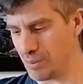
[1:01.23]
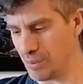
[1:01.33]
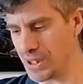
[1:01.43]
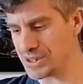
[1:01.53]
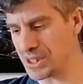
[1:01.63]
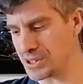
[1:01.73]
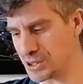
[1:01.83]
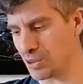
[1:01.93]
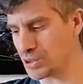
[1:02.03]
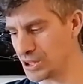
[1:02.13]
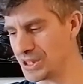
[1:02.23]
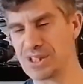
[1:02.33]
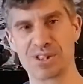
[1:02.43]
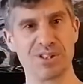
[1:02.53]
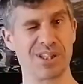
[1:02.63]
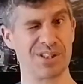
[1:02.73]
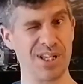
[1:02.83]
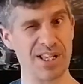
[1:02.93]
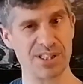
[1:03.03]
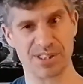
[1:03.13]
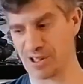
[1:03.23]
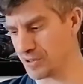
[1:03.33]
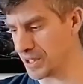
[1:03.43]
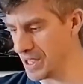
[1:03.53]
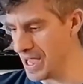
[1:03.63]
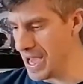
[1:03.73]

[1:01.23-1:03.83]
Whilst this social distance is necessary